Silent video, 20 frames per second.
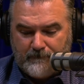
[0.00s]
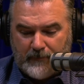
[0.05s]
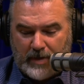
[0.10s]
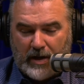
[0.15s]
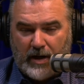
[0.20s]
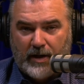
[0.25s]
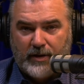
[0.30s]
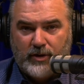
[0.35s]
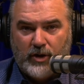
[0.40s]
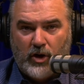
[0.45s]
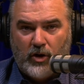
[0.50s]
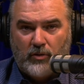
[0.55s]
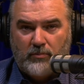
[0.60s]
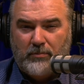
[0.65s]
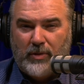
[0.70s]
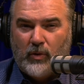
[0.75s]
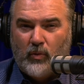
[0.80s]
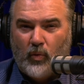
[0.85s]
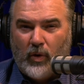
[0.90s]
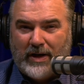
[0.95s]
Unknown.
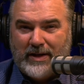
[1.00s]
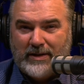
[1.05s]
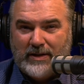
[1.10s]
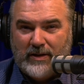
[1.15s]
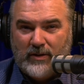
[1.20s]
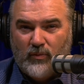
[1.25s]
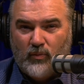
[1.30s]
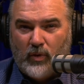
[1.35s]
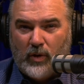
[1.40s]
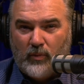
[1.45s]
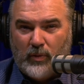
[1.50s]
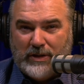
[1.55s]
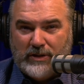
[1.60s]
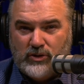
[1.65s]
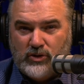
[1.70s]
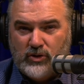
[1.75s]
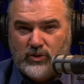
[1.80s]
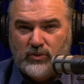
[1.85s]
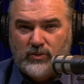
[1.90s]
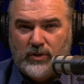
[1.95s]
But what we
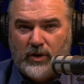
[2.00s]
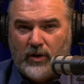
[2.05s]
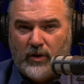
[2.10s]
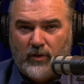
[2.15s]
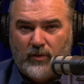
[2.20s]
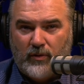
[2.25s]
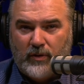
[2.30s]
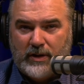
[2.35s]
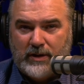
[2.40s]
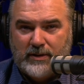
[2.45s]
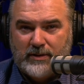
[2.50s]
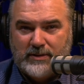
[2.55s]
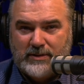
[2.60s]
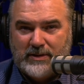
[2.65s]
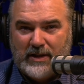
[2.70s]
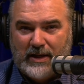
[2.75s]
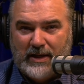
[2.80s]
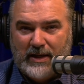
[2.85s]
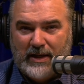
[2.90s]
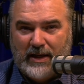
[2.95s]
do know is
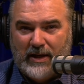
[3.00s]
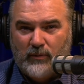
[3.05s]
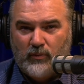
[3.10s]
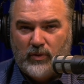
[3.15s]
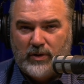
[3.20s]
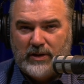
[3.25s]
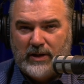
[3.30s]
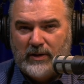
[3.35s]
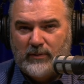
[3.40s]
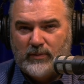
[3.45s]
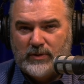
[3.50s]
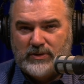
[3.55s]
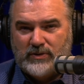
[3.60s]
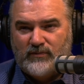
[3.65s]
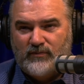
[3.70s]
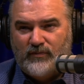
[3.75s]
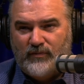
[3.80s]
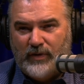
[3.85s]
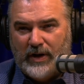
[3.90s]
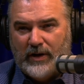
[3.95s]
it was
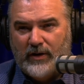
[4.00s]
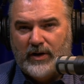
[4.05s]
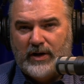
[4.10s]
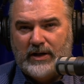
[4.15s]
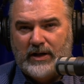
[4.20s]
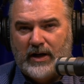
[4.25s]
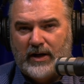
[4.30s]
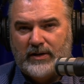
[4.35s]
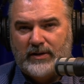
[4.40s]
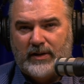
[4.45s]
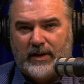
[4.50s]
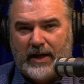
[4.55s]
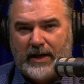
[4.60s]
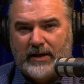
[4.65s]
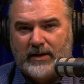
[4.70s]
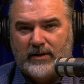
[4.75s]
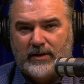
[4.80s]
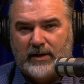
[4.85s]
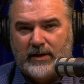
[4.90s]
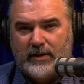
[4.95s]
very
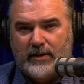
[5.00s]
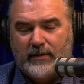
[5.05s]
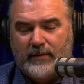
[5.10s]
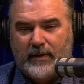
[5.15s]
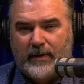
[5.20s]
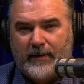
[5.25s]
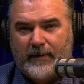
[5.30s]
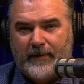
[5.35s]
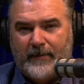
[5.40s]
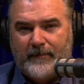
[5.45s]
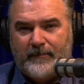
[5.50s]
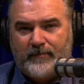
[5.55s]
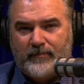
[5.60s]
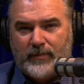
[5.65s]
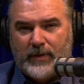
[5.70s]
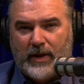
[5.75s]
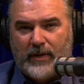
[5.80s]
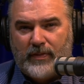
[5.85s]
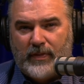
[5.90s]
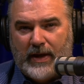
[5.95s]
unlikely
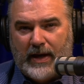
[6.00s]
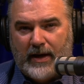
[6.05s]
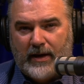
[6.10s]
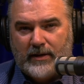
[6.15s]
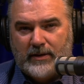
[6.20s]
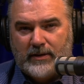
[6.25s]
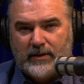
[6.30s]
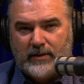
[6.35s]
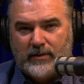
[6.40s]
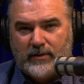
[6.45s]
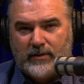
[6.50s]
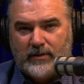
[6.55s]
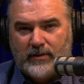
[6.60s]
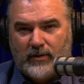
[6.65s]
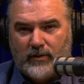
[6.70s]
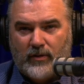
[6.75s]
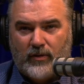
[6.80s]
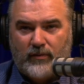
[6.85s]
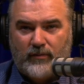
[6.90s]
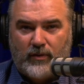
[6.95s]
that,
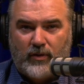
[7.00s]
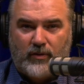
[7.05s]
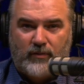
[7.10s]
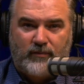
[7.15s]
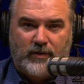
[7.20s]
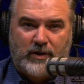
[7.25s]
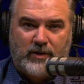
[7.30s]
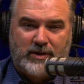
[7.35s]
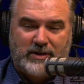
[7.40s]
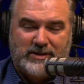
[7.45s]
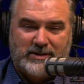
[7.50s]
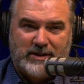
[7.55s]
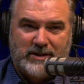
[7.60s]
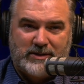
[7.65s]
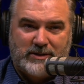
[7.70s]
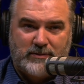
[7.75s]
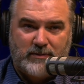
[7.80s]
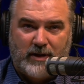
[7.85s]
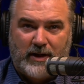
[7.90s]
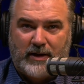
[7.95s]
or very,
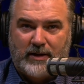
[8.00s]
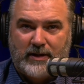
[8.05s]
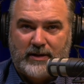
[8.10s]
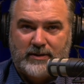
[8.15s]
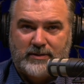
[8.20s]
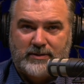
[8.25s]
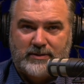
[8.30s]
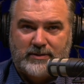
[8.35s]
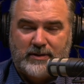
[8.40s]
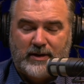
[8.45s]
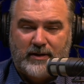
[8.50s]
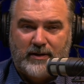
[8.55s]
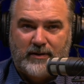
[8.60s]
I guess,